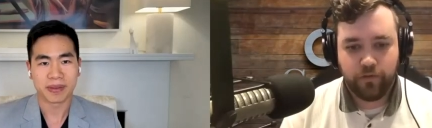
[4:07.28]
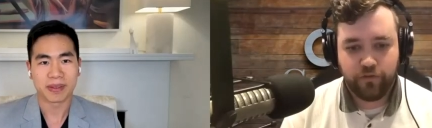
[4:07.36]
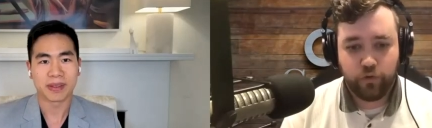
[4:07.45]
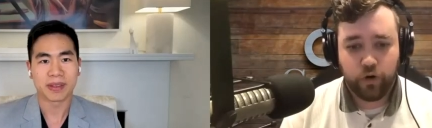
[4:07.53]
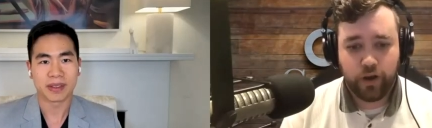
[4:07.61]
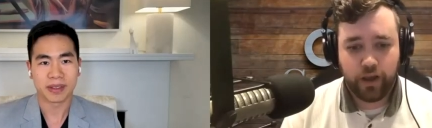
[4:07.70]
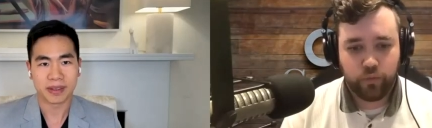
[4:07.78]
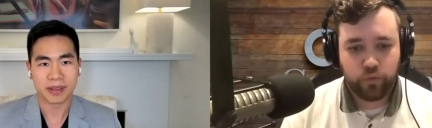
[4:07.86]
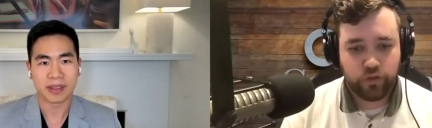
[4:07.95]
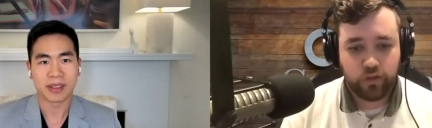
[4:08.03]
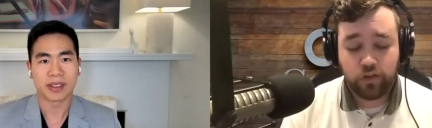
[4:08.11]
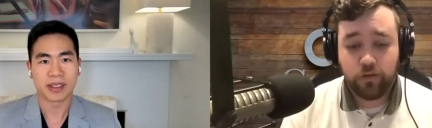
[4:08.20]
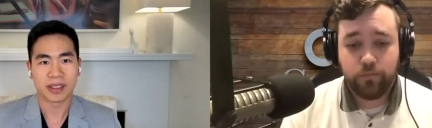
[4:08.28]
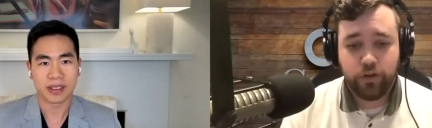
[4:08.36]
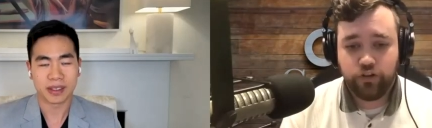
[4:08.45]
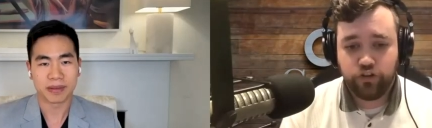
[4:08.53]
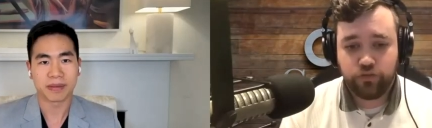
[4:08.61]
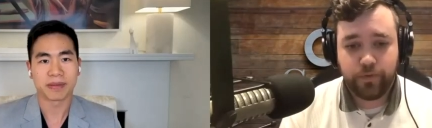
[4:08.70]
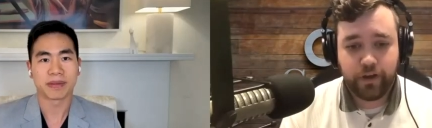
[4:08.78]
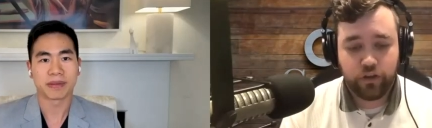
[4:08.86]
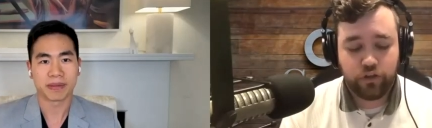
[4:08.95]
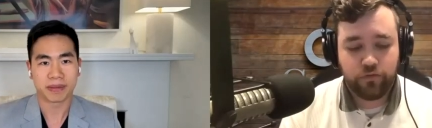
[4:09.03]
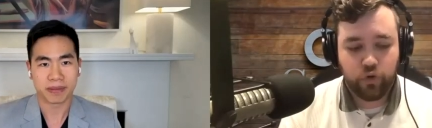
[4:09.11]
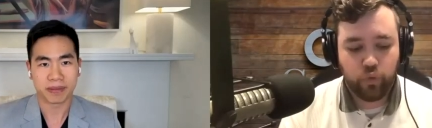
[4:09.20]
Speaker 1: beforehand? Was it simply just
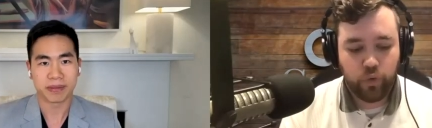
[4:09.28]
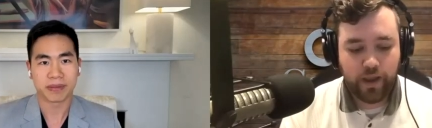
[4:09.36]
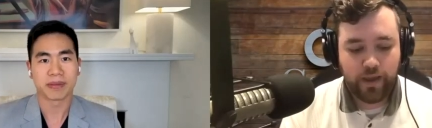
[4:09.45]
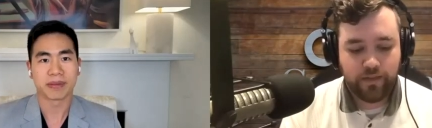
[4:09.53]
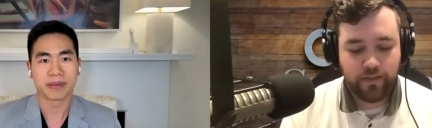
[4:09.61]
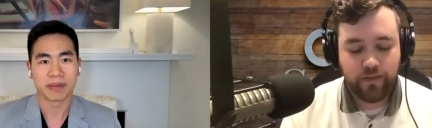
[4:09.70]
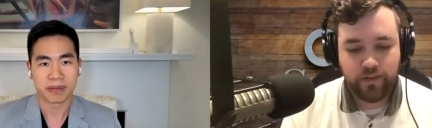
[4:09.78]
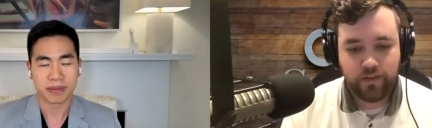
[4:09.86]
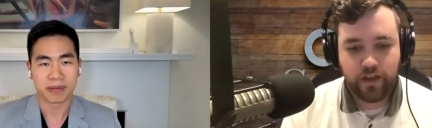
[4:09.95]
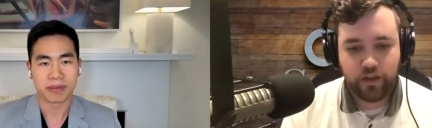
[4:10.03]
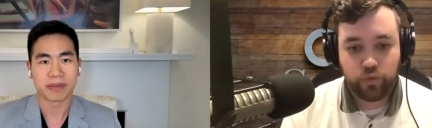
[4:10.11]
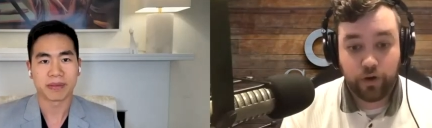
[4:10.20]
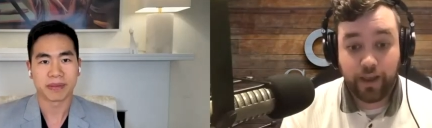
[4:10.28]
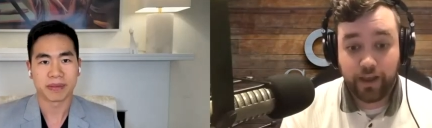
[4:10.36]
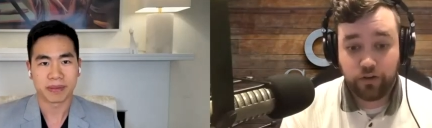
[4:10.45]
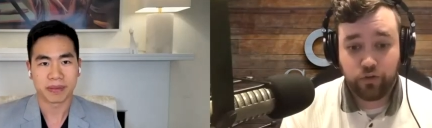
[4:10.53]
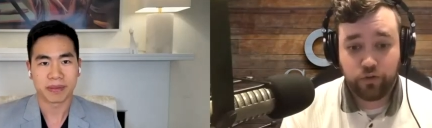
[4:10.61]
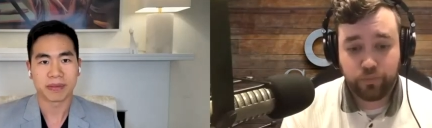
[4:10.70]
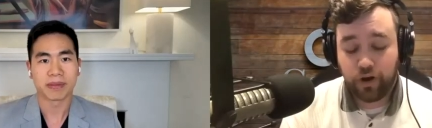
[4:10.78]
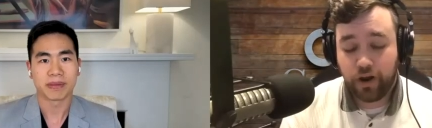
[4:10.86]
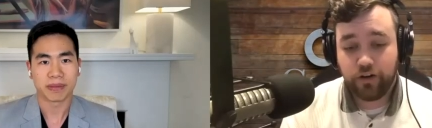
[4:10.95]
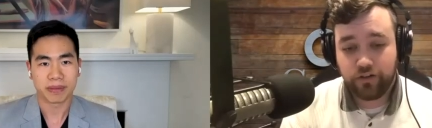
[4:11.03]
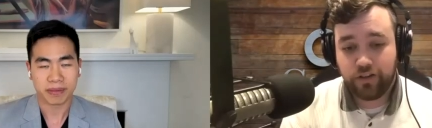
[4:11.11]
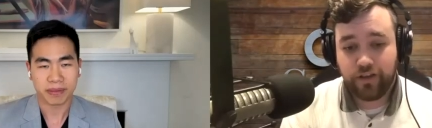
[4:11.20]
because of the way that these debts were handled
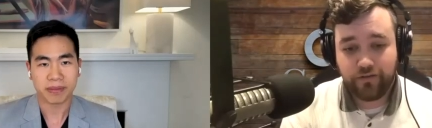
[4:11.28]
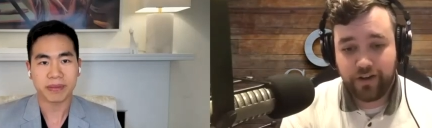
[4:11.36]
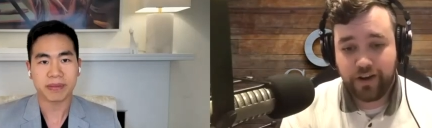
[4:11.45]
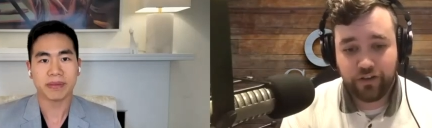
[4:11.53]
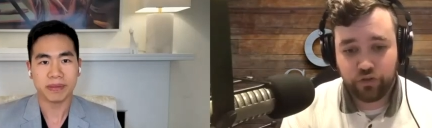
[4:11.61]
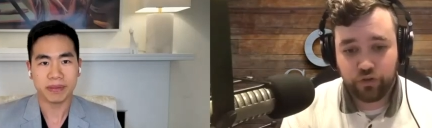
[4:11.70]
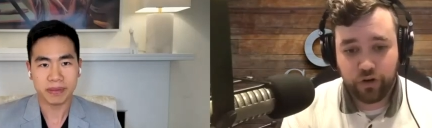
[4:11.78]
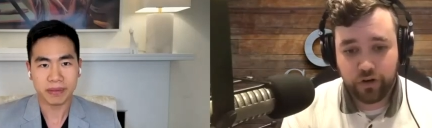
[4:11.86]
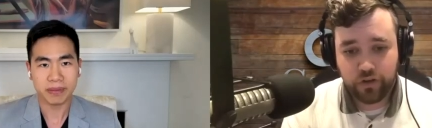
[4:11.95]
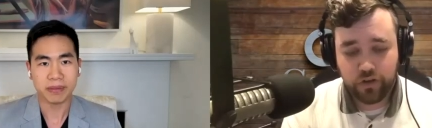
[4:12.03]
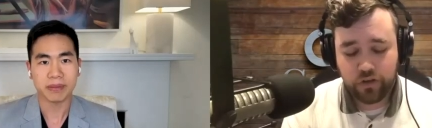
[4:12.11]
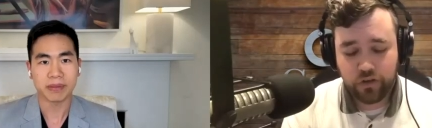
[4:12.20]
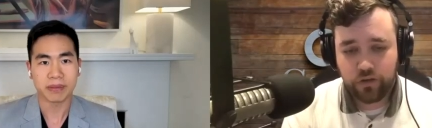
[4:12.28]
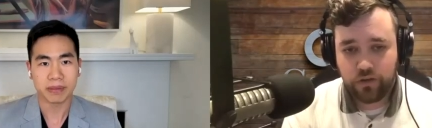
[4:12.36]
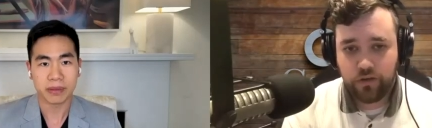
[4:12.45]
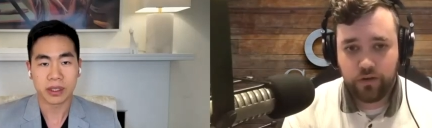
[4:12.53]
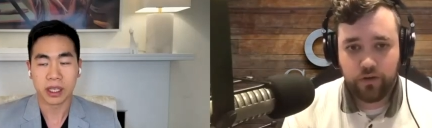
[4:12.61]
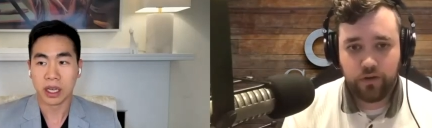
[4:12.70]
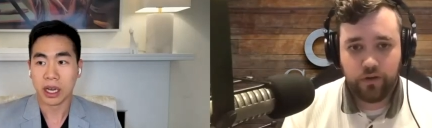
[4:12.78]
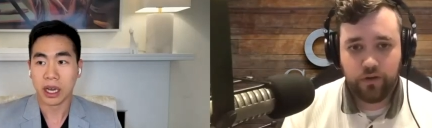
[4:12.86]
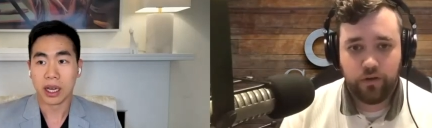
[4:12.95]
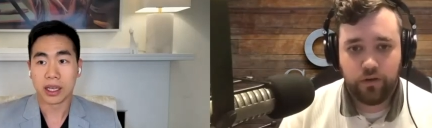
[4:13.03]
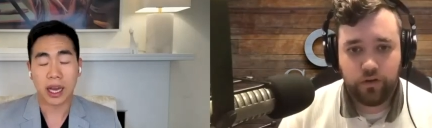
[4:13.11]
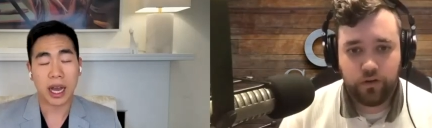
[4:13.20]
prior to that financial crisis?
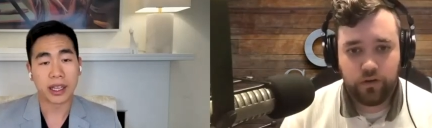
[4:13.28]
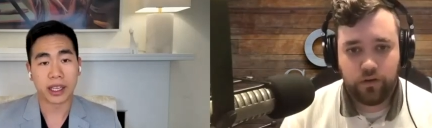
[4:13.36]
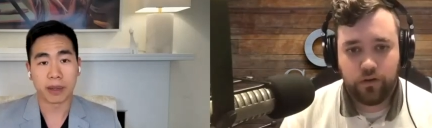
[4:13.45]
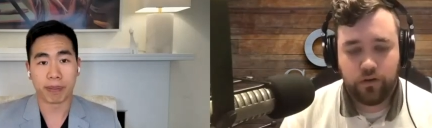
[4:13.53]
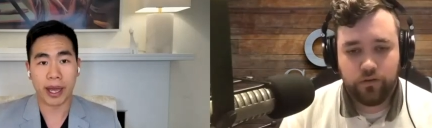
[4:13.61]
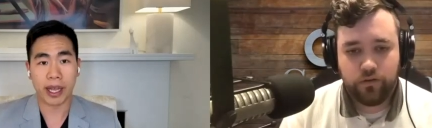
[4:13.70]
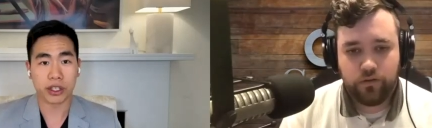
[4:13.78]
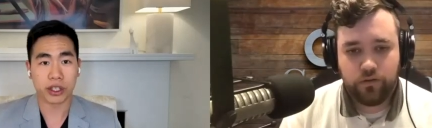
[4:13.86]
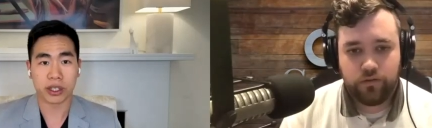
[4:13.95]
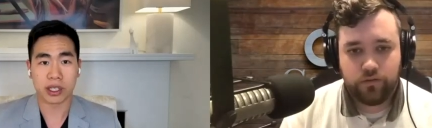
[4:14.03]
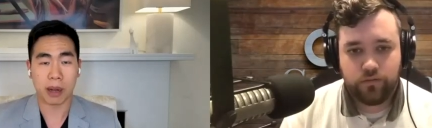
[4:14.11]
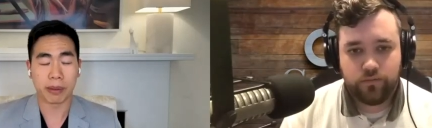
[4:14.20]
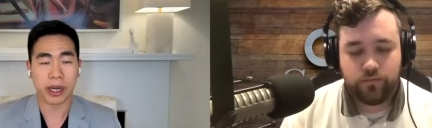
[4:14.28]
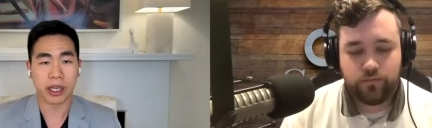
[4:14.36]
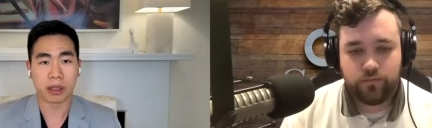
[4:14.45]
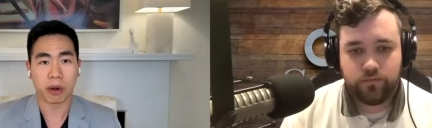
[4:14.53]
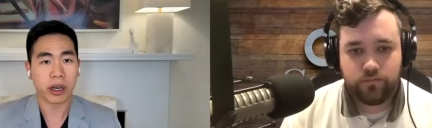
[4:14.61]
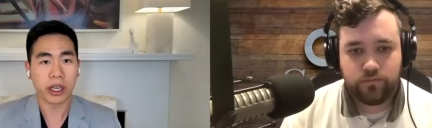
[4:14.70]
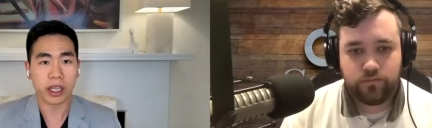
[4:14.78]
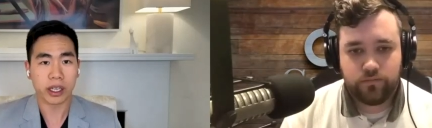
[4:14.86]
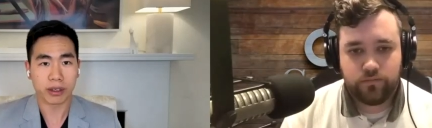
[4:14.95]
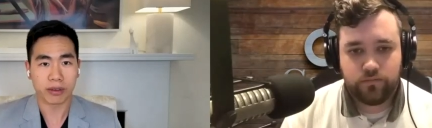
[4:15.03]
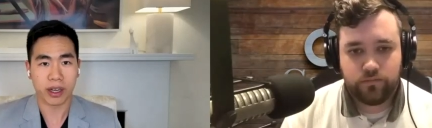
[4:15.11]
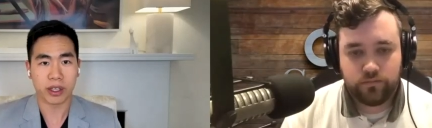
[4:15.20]
Speaker 2: Yeah, I think banks just dominated the market,
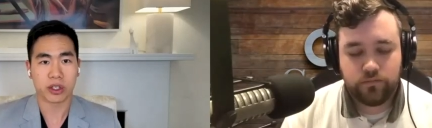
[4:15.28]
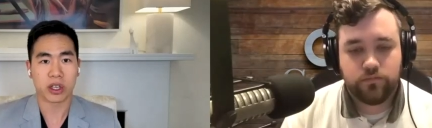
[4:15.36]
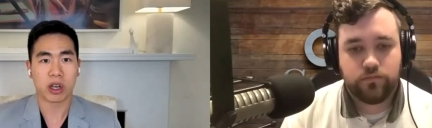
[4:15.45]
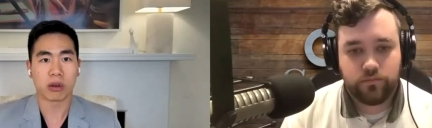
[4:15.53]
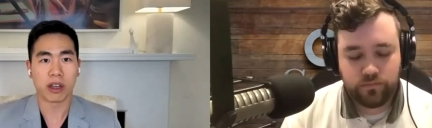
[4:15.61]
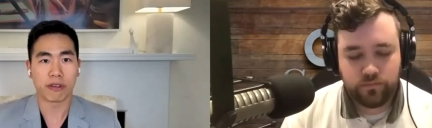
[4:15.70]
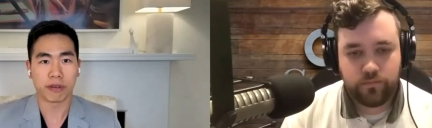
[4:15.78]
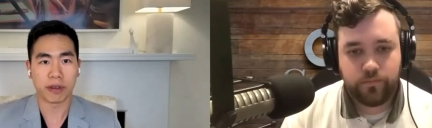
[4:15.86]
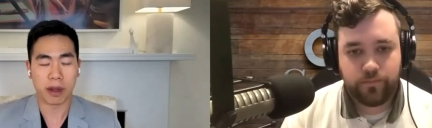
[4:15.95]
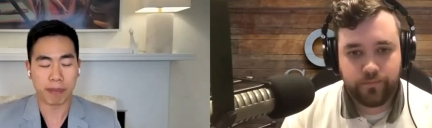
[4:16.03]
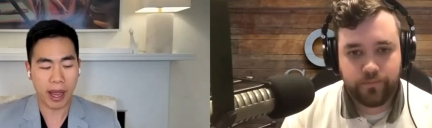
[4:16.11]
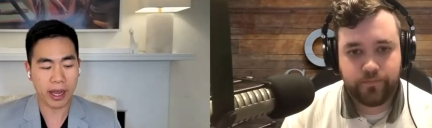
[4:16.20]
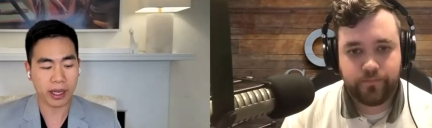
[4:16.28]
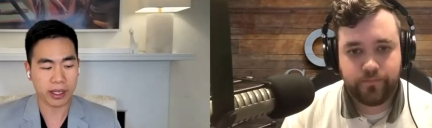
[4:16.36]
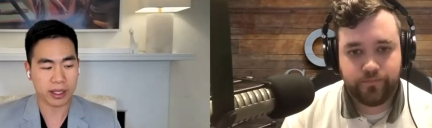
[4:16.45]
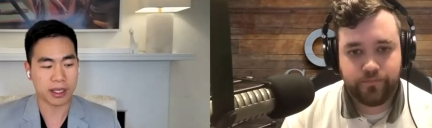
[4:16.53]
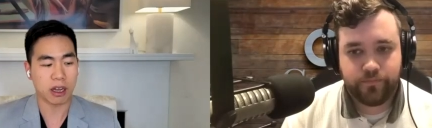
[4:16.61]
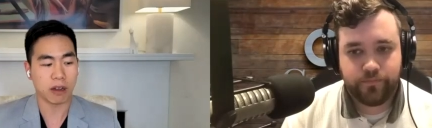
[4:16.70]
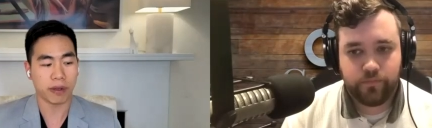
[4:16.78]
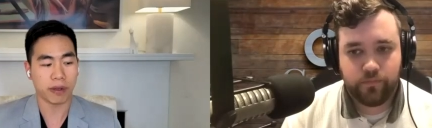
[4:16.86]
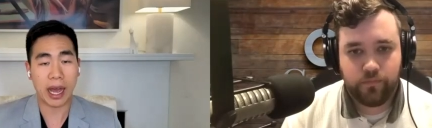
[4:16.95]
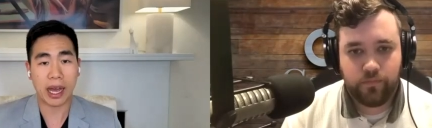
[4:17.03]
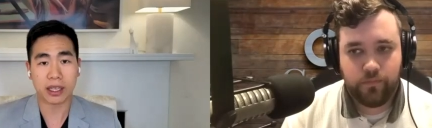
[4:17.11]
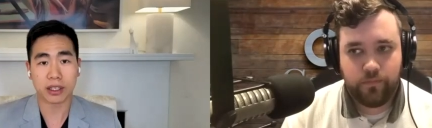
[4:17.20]
right? So if a bank itself
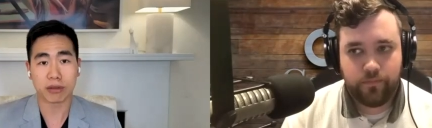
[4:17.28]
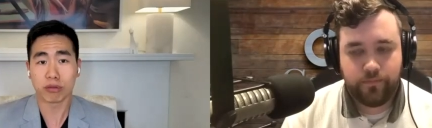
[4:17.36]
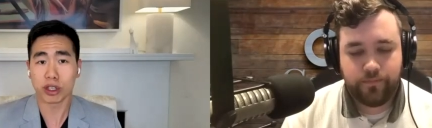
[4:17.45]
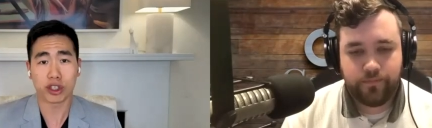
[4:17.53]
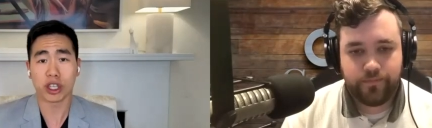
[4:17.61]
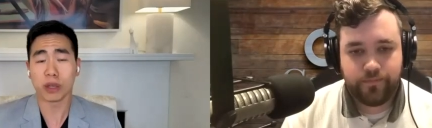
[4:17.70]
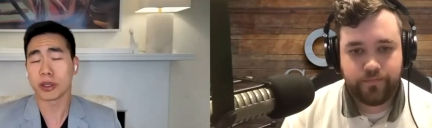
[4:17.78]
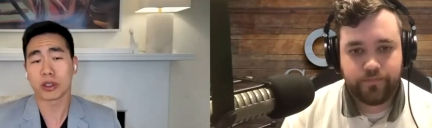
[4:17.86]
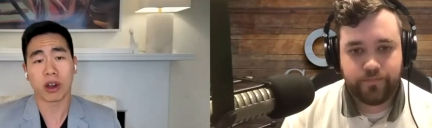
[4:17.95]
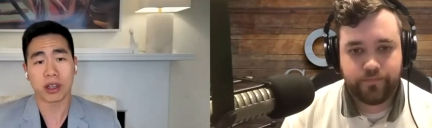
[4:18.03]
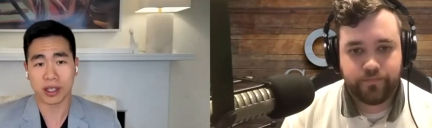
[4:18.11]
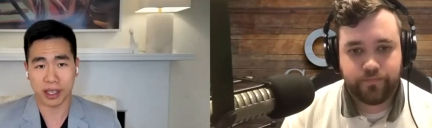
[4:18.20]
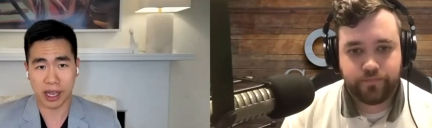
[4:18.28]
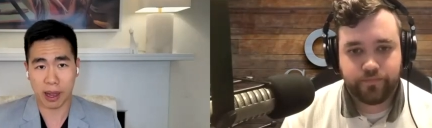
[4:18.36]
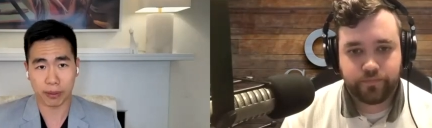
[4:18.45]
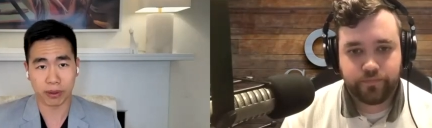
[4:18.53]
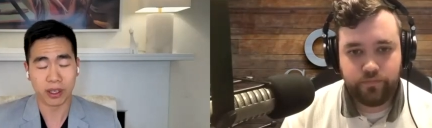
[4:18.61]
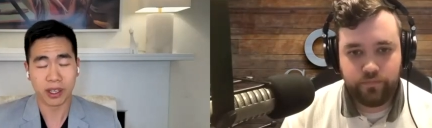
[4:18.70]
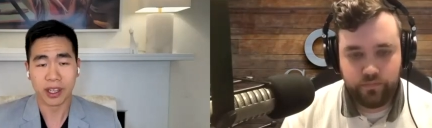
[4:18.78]
has the cheapest cost of capital,